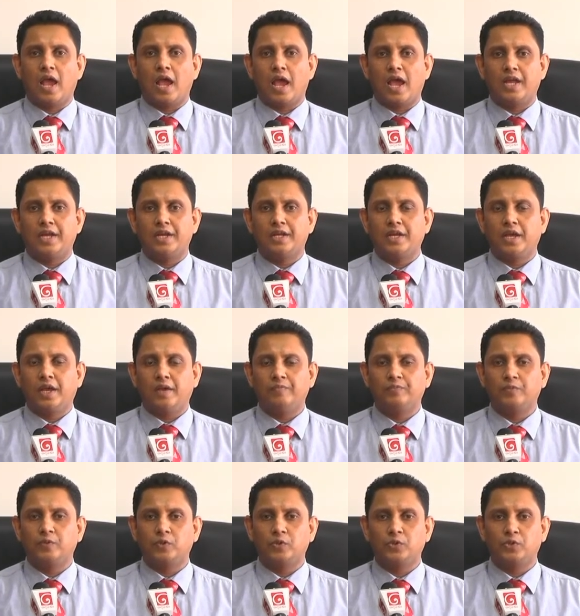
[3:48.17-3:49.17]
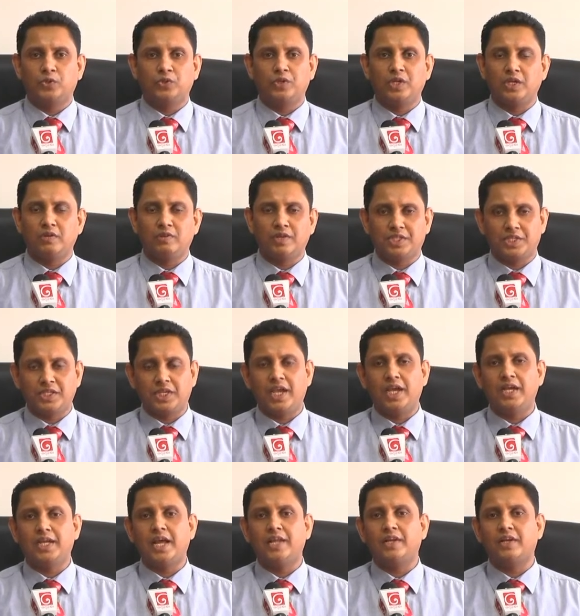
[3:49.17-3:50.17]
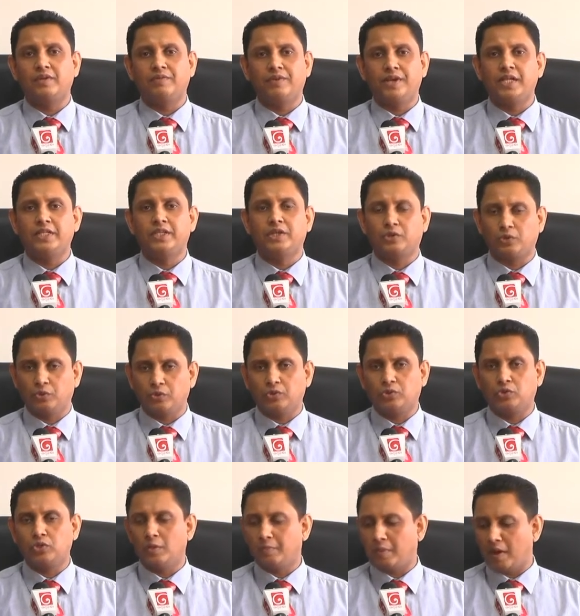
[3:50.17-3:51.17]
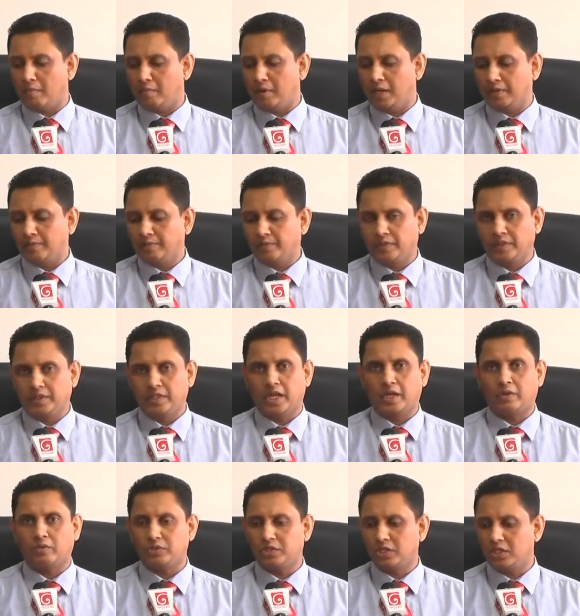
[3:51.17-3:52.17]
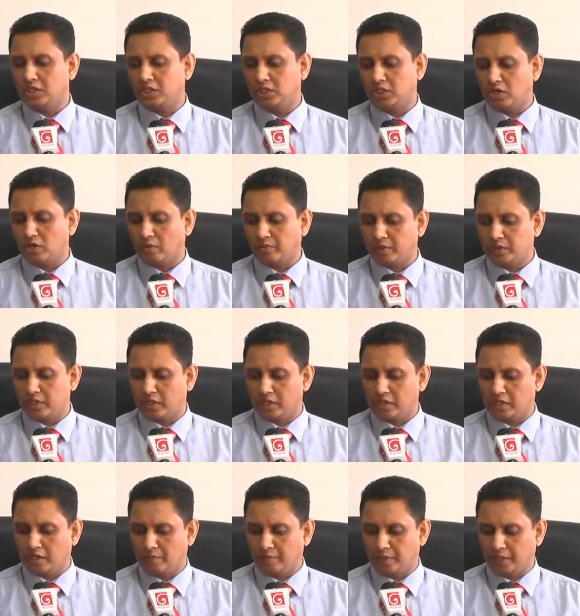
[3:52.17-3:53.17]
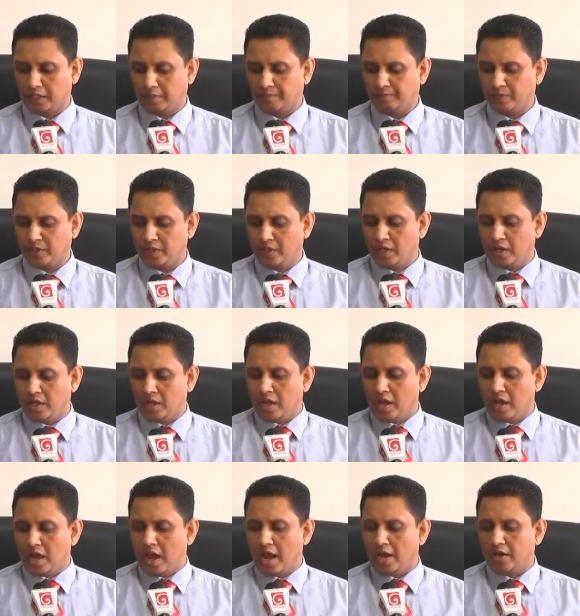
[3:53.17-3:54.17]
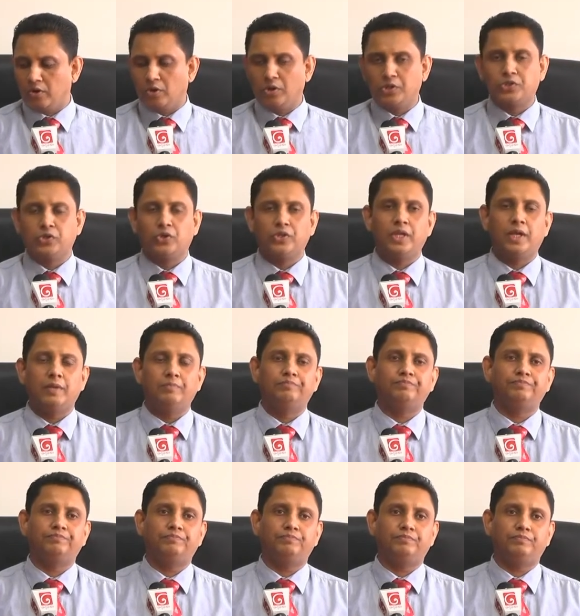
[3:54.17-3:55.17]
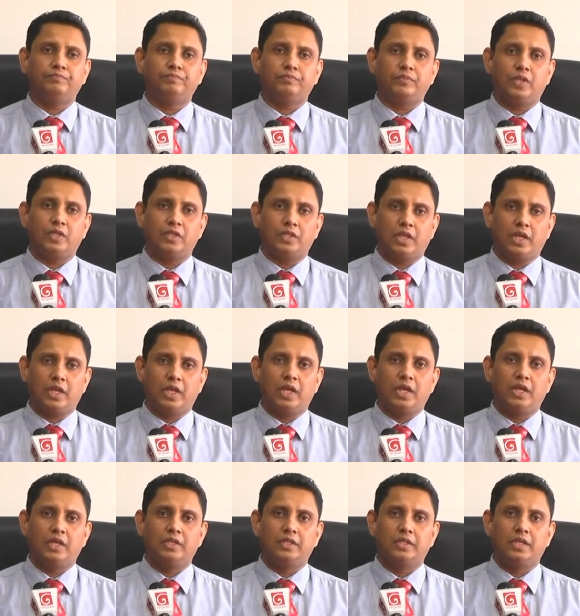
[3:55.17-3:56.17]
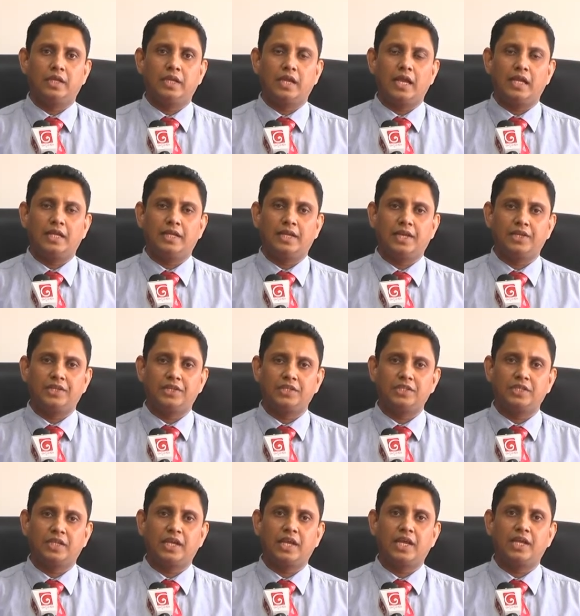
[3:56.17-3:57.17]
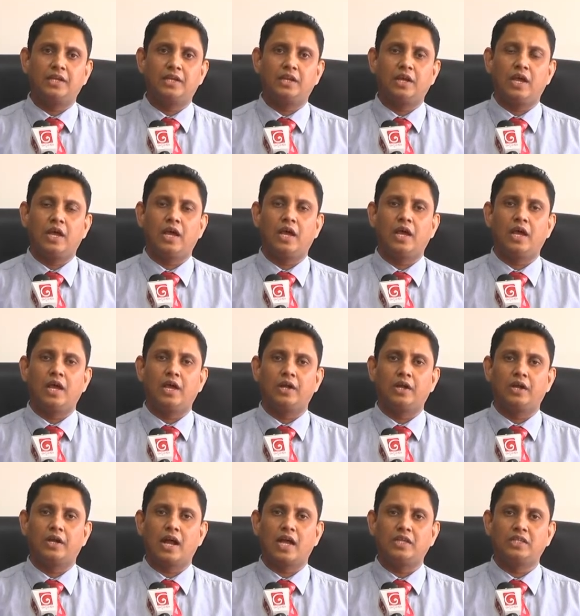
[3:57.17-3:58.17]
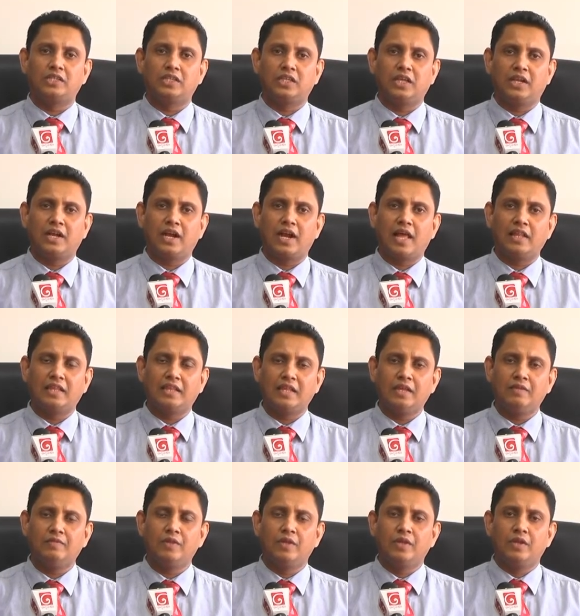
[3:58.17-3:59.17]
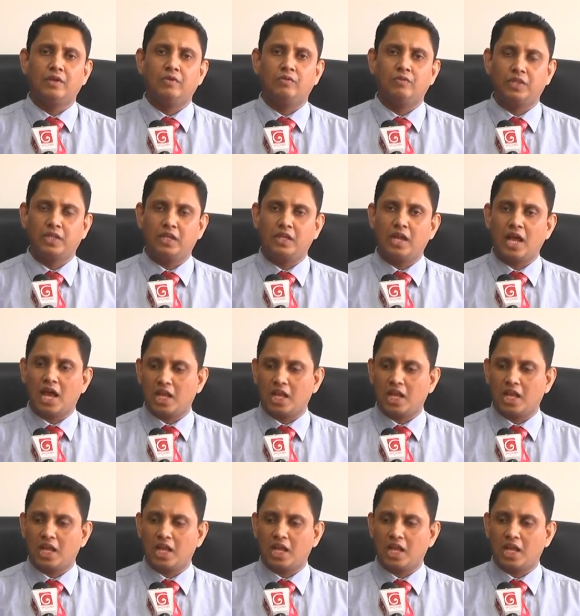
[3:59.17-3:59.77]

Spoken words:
and you should investigate and reveal the truth to the public. That was the decision of the General Committee. And also the allegations against Rajasenaratne within